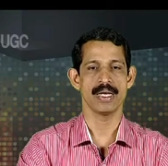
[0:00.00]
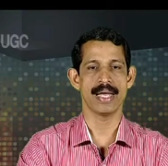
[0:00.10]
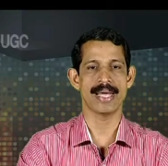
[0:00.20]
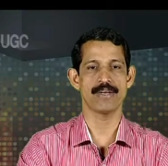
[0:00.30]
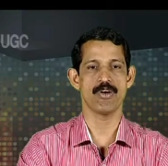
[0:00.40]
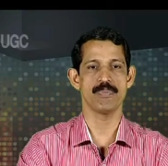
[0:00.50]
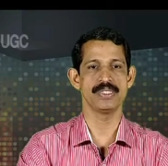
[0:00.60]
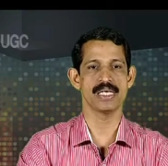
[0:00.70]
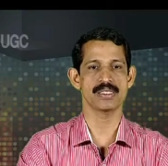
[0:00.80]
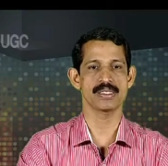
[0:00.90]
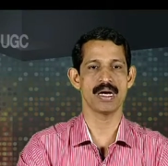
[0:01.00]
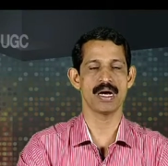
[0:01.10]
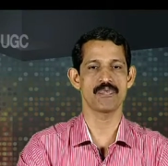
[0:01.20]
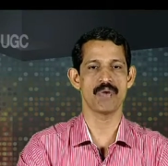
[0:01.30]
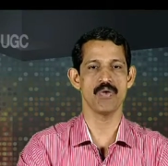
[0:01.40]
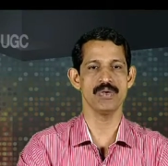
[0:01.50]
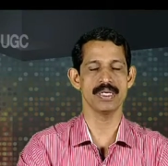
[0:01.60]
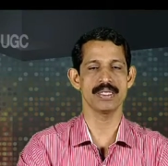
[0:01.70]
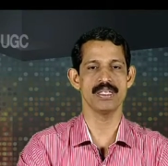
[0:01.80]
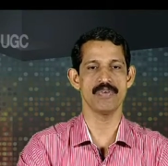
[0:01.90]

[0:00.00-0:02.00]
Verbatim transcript: and objects are found in the